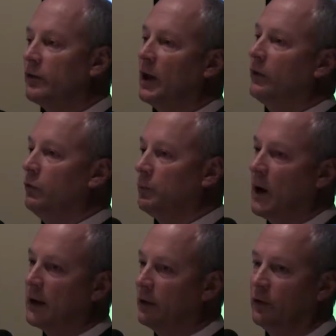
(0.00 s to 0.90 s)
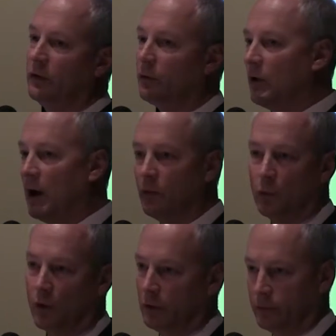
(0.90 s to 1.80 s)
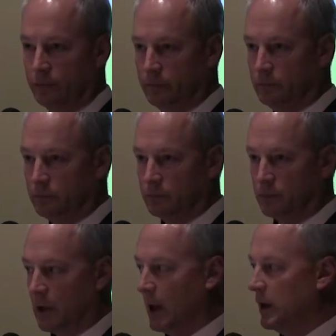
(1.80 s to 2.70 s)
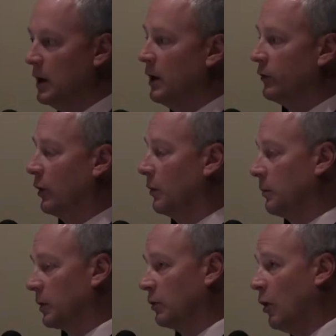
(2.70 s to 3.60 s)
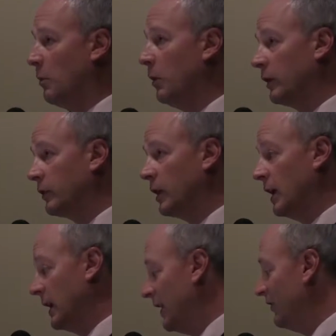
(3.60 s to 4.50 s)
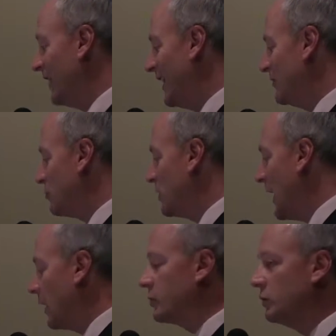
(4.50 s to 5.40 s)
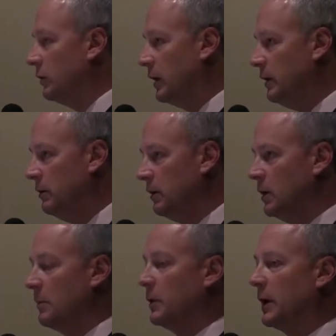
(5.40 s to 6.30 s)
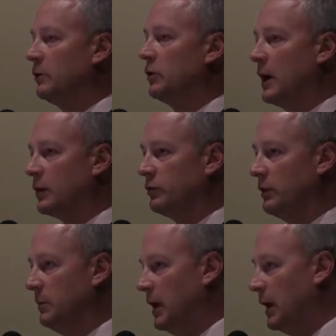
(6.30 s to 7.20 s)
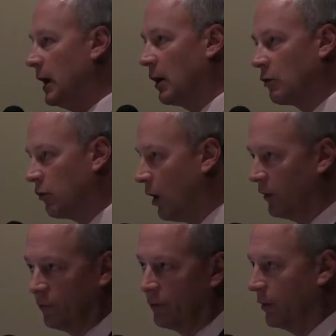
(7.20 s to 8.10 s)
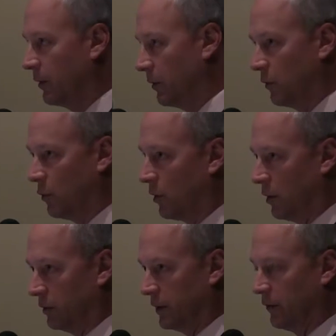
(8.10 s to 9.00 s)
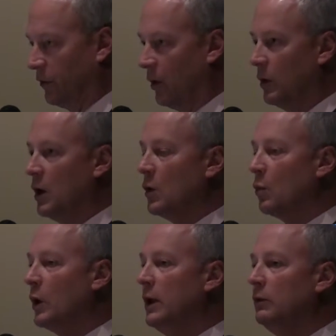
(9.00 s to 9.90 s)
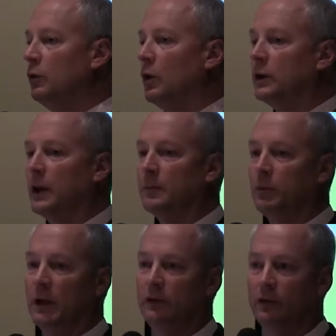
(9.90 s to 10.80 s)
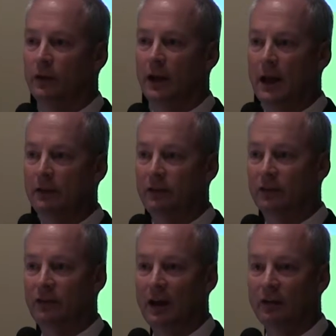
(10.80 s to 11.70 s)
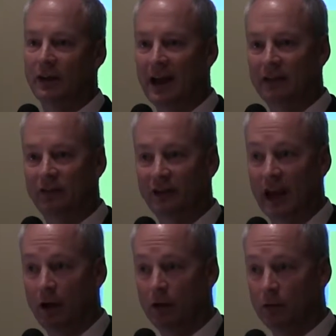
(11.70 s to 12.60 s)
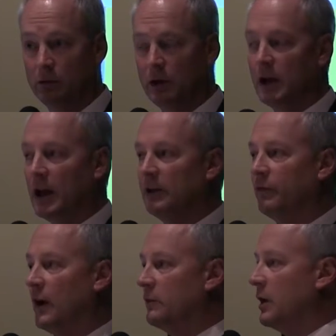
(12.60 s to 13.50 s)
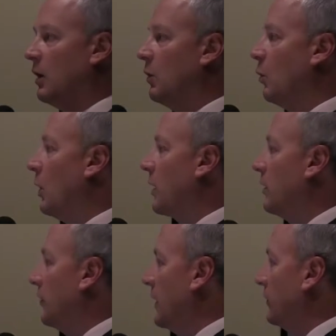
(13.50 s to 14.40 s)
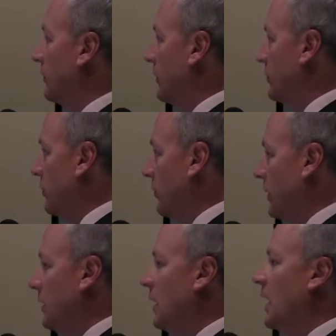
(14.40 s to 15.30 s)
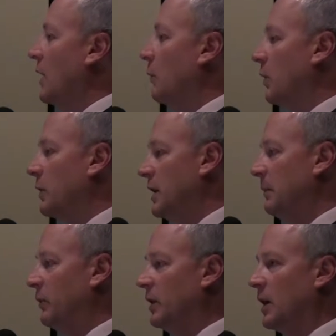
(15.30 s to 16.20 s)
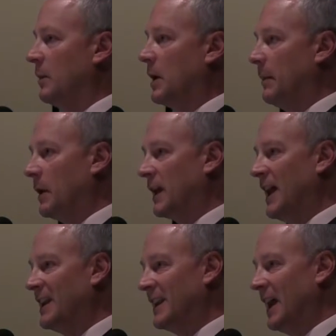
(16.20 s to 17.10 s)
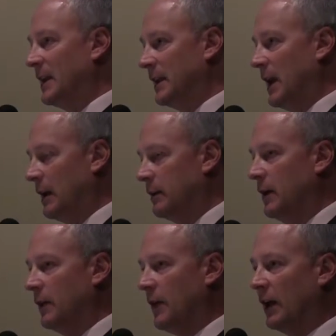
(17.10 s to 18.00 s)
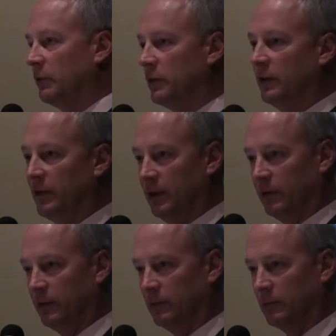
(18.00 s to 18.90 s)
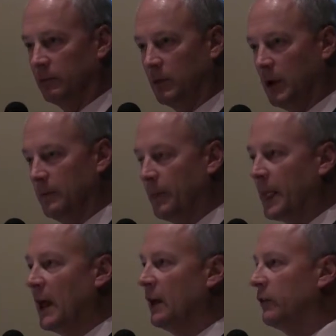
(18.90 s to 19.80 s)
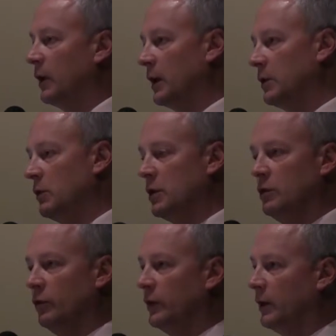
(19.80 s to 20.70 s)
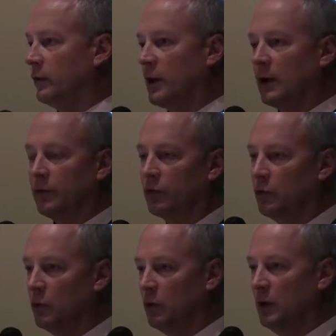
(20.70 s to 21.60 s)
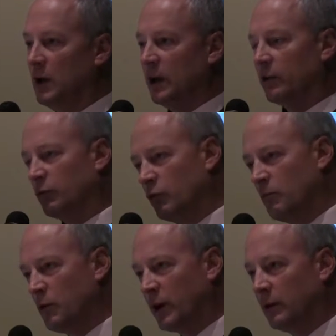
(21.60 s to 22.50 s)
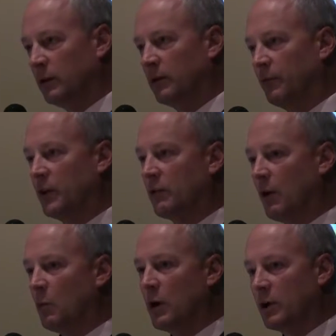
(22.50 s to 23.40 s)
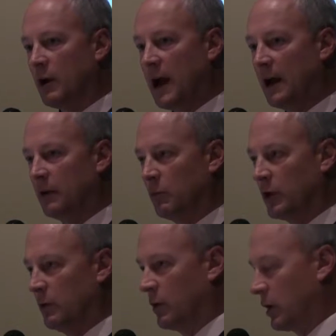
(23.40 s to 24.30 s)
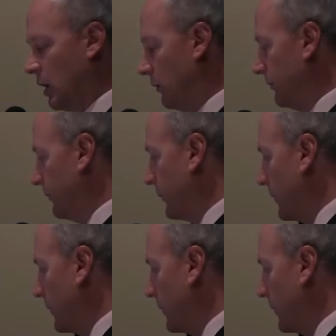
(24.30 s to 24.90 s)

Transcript: successful practices around the world. Okay? So global, it is internationally, but internationally meaning across the world. And so we looked at places that had success at scale and found out what are the things that they're doing and what do we keep seeing coming up again and again and again. That's what this is. Okay? You can use it. It's kind of a school. It's a rubric to figure out where you're at and where you want to go.